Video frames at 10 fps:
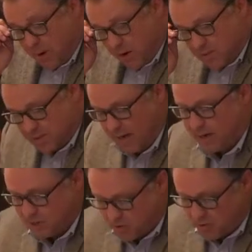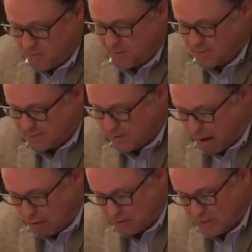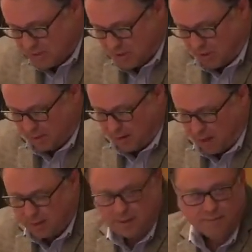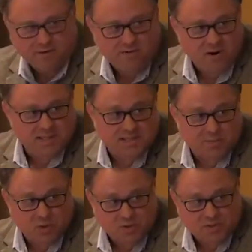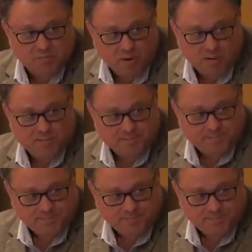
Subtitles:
Peterson, I can assure you is a scholar, teacher, and colleague of a very similar spirit.